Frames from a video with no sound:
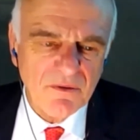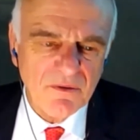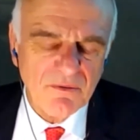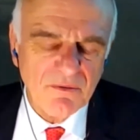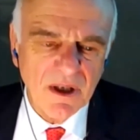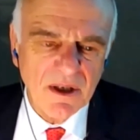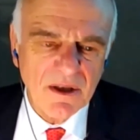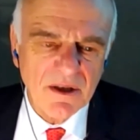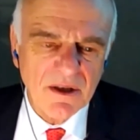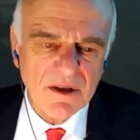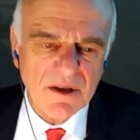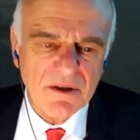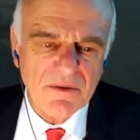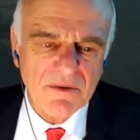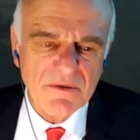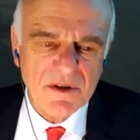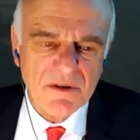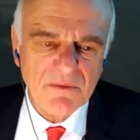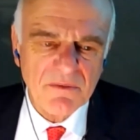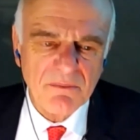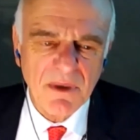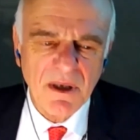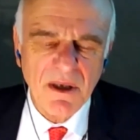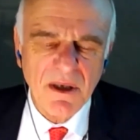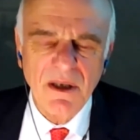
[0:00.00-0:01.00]
relatives
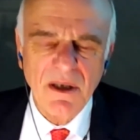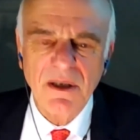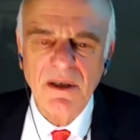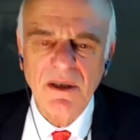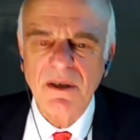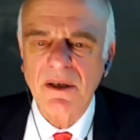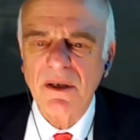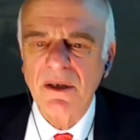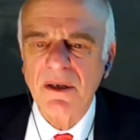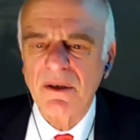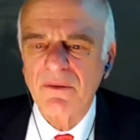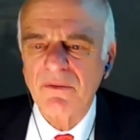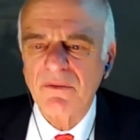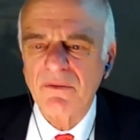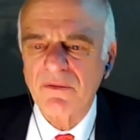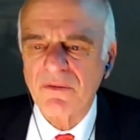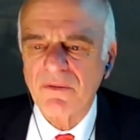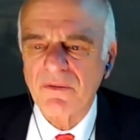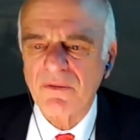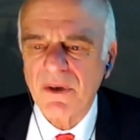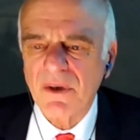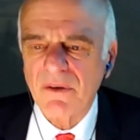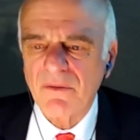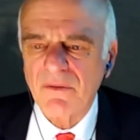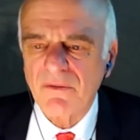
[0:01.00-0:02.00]
of mine and
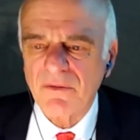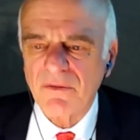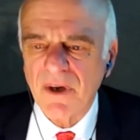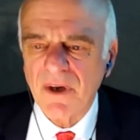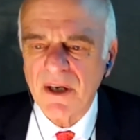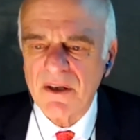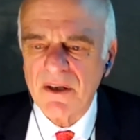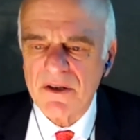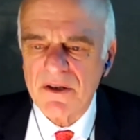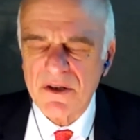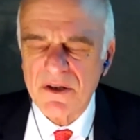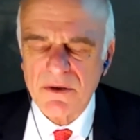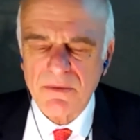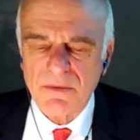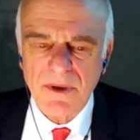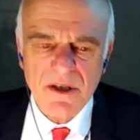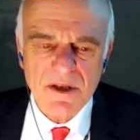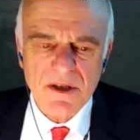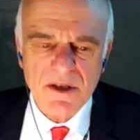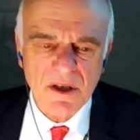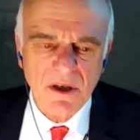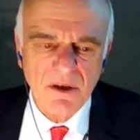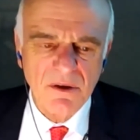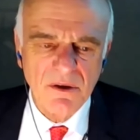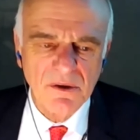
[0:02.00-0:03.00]
friends,
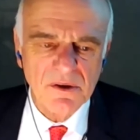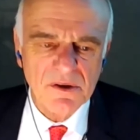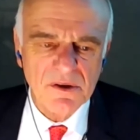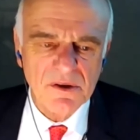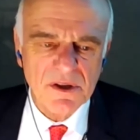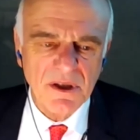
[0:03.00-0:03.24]
Tweezon.